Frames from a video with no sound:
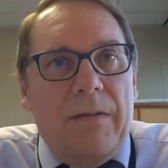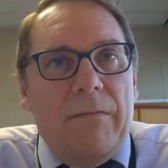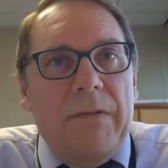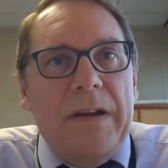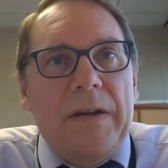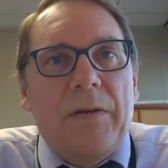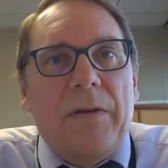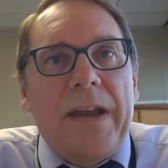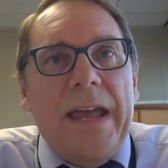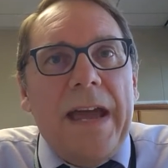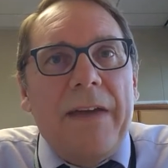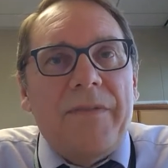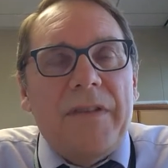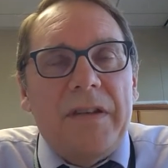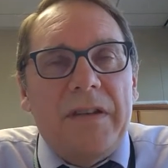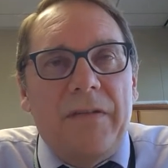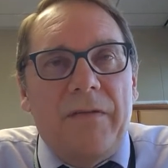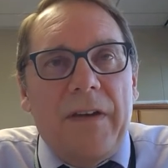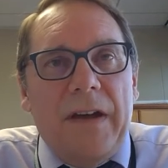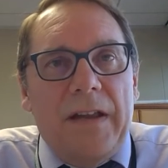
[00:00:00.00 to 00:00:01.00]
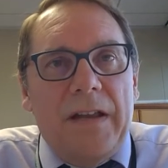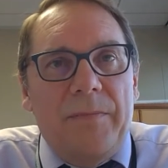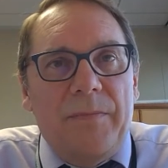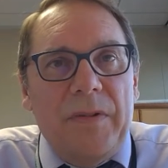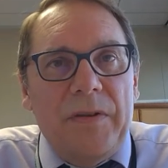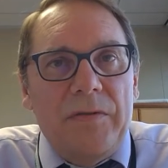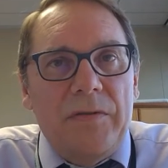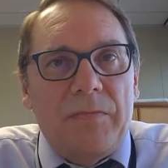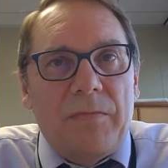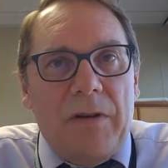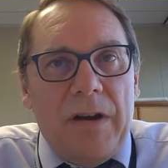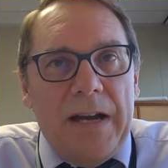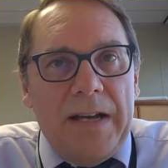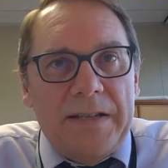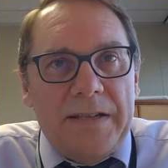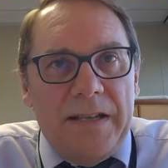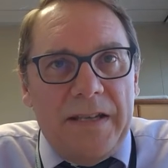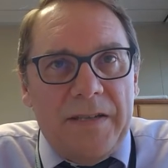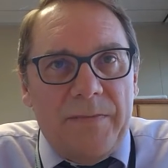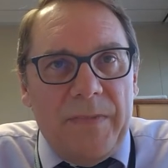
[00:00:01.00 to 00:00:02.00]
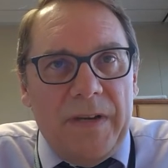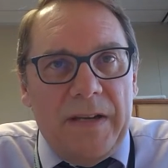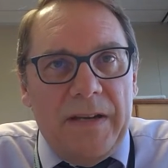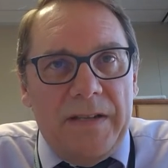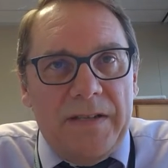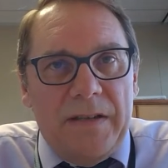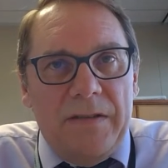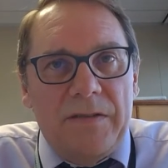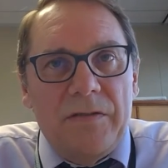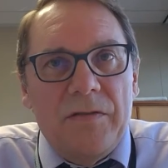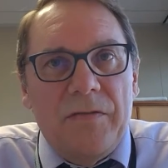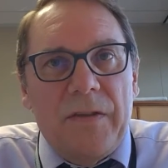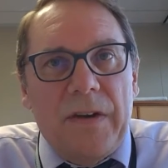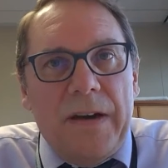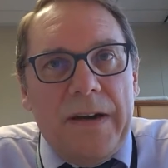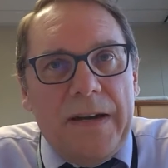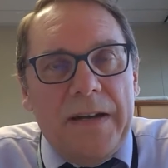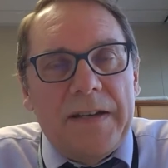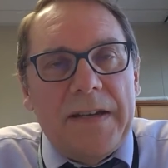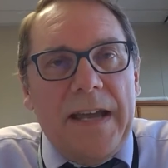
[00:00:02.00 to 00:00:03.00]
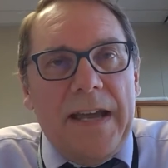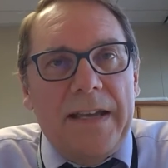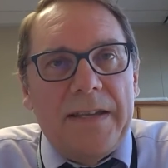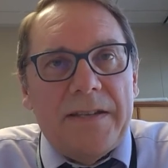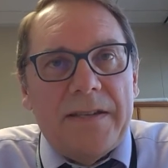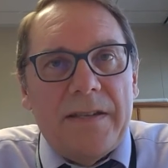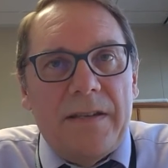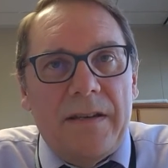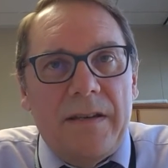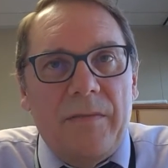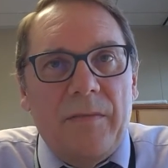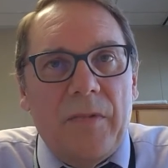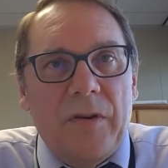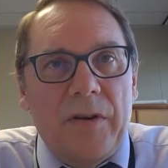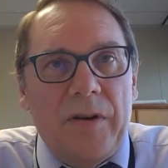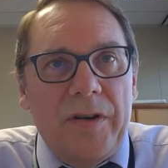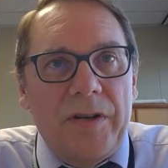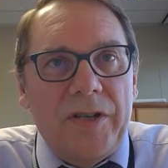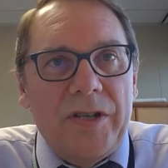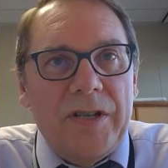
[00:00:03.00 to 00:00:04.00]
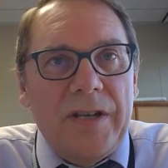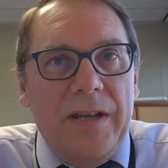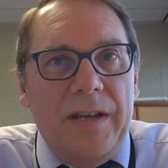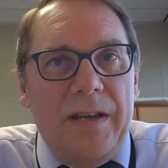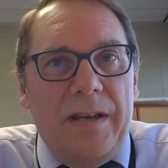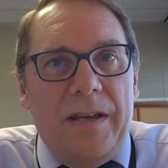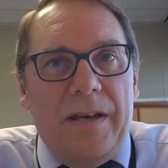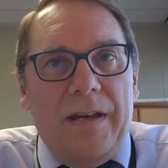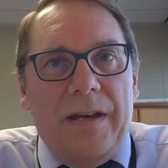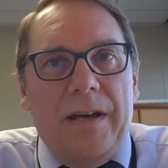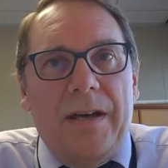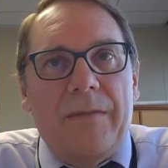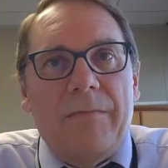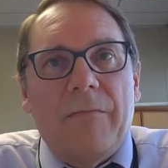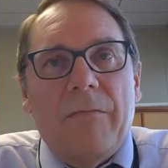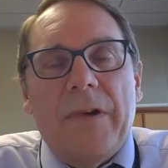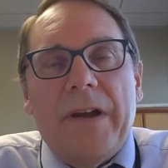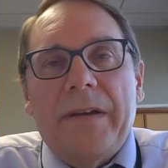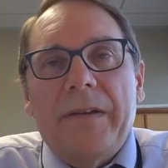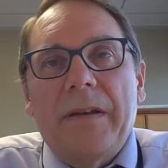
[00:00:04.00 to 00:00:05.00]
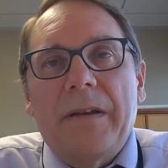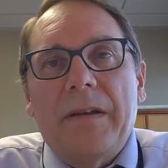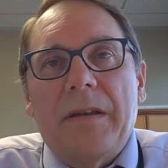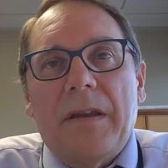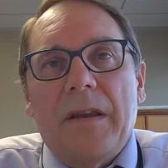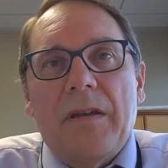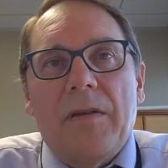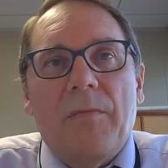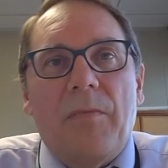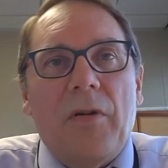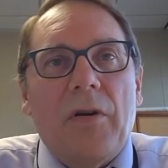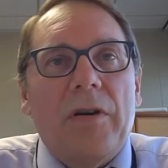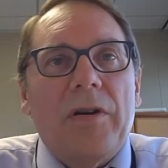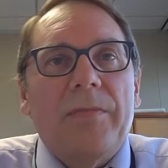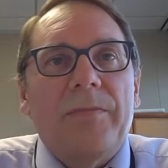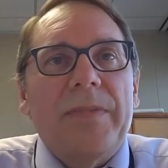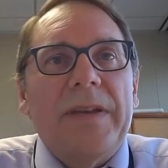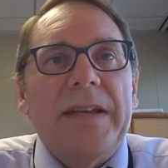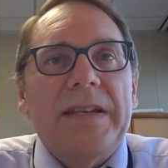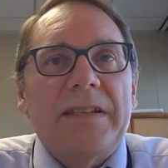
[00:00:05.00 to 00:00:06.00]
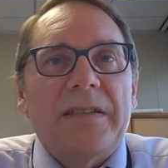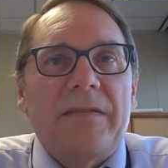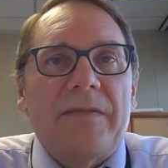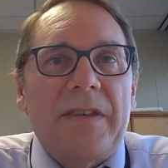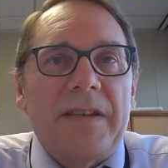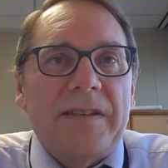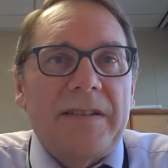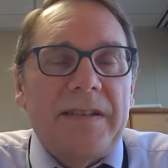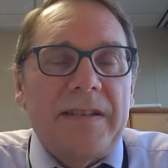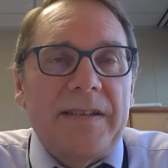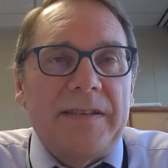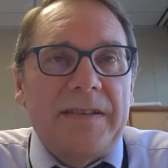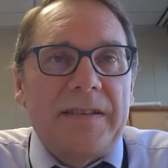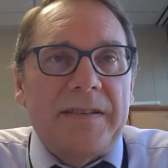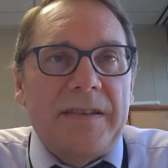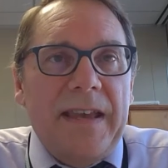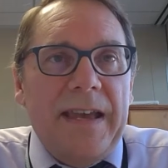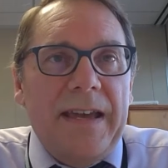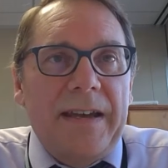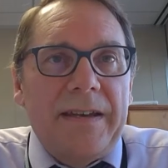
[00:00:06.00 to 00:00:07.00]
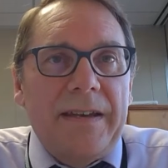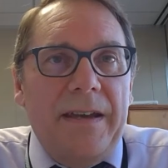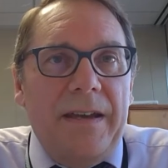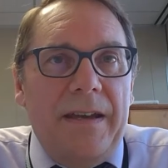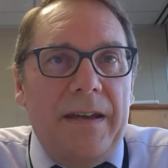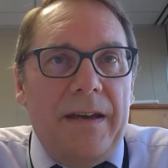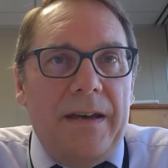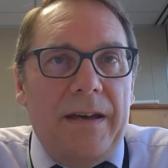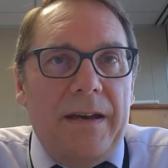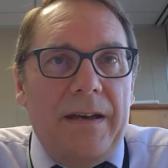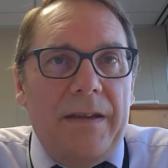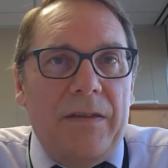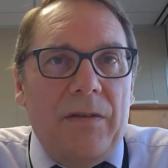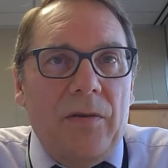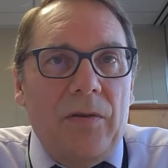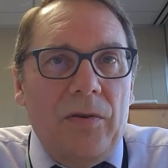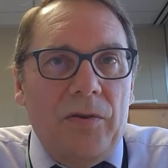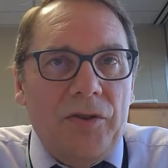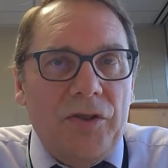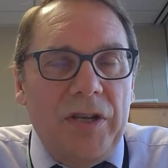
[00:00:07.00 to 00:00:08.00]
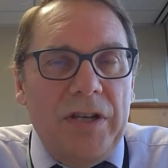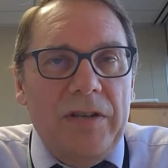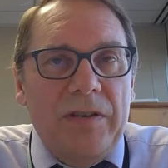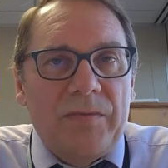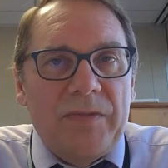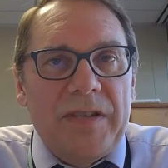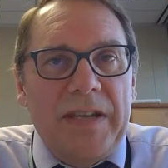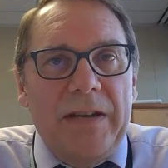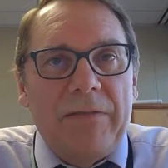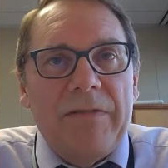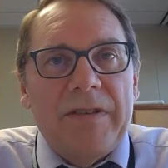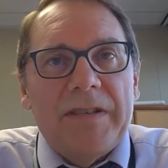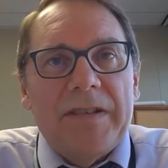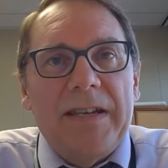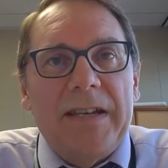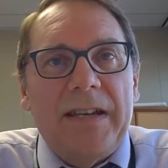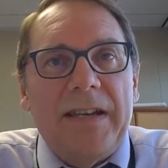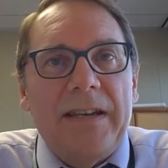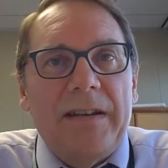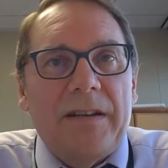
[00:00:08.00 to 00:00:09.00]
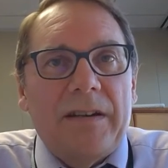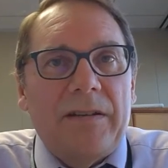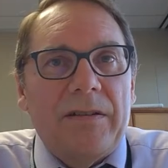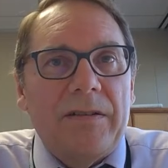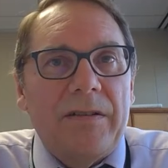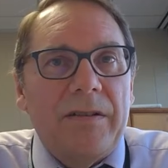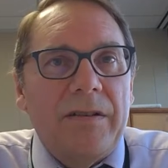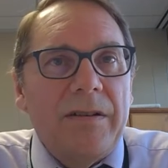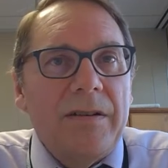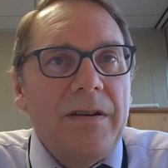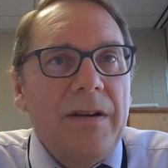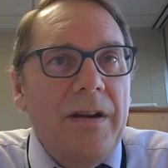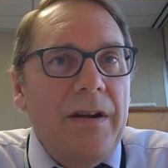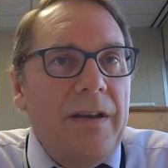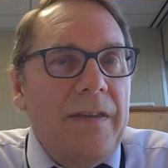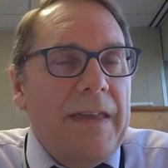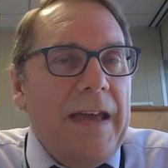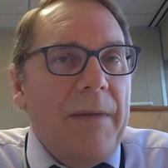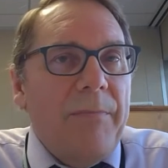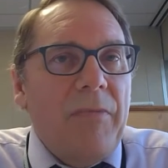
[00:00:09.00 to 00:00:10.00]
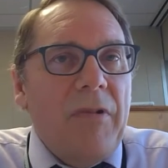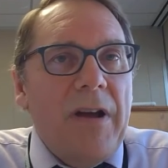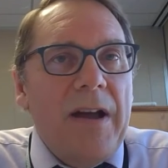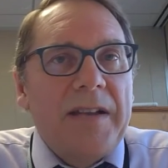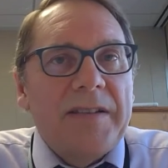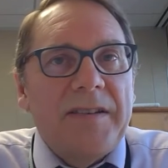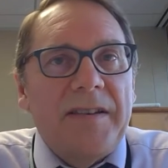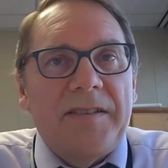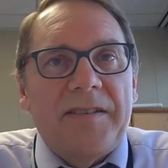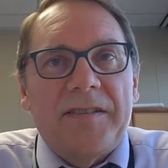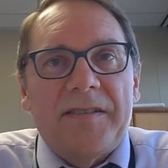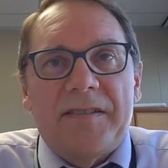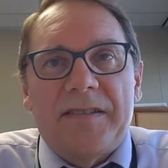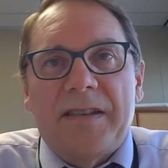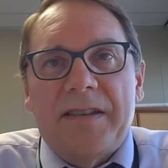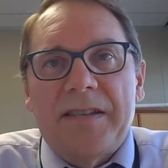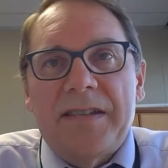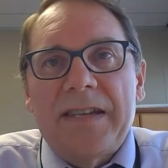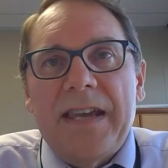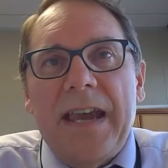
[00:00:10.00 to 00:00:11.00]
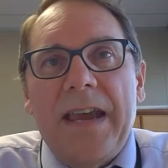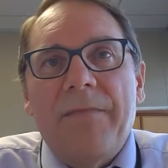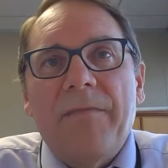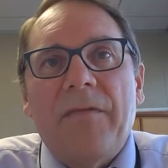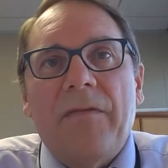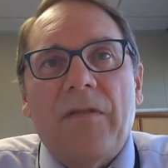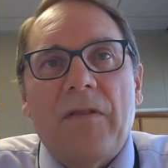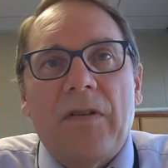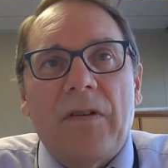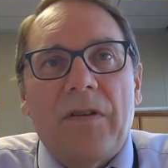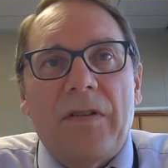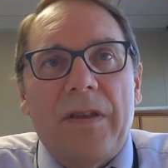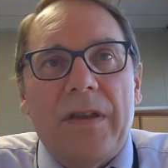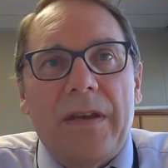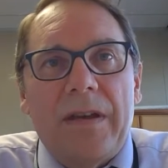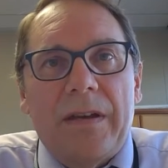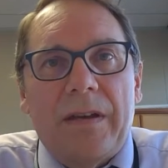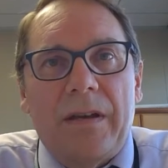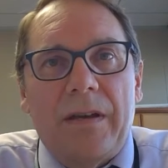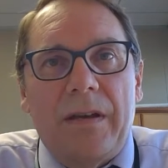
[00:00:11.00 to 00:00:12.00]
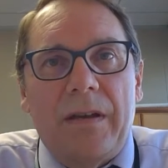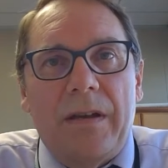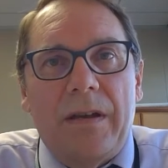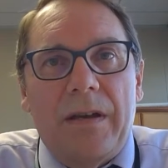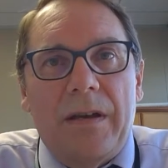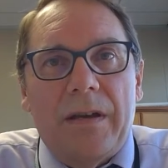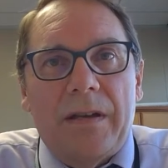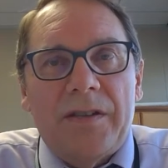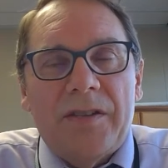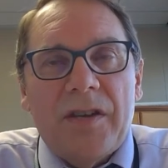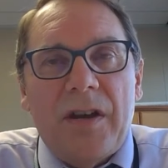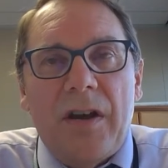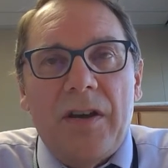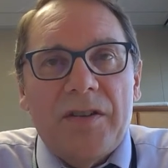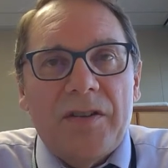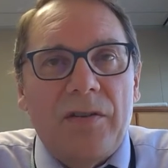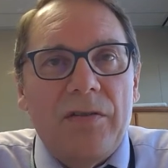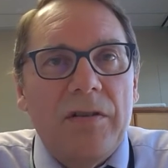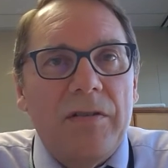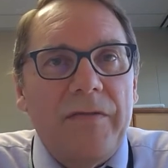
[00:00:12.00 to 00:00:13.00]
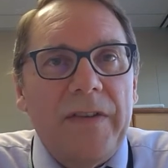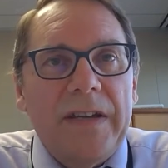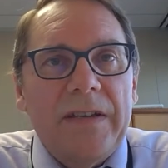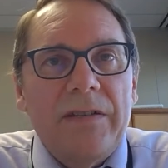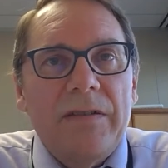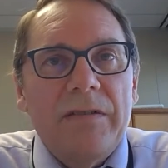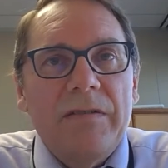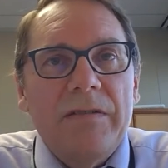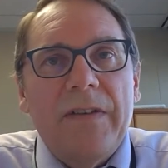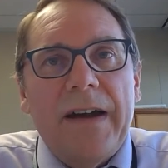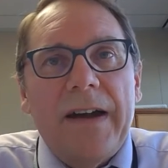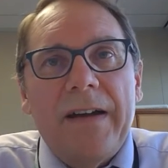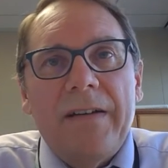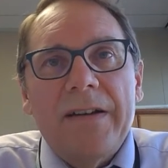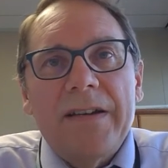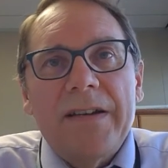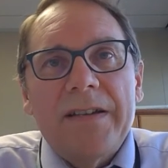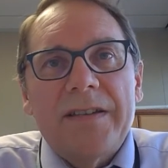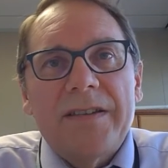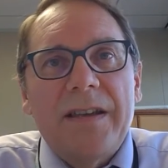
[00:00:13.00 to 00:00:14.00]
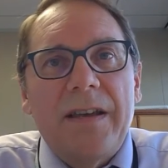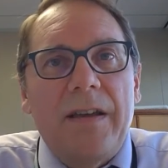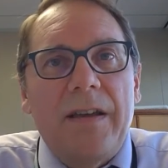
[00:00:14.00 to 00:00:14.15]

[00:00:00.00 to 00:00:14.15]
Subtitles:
We don't have to develop a new process because the new variant has emerged. What the important piece of this is that the whole genome sequencing can occur. That process is the same for the SARS-CoV-2 virus,